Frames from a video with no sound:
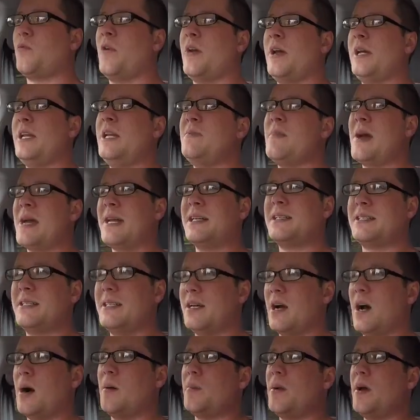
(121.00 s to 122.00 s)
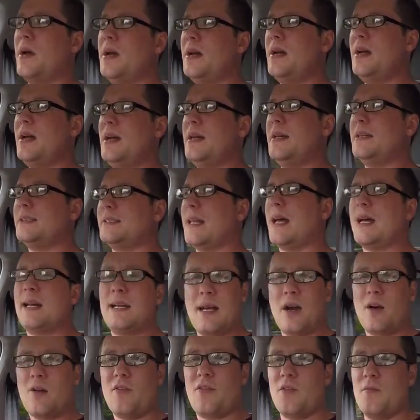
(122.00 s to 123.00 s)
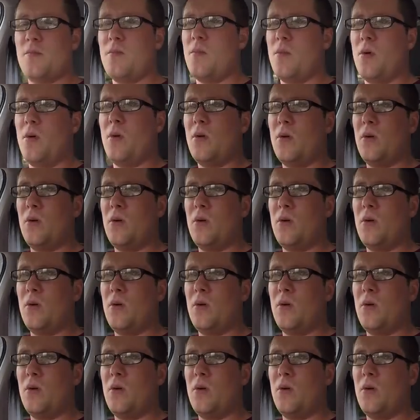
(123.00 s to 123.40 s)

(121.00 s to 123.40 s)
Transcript: really makes the up stand out from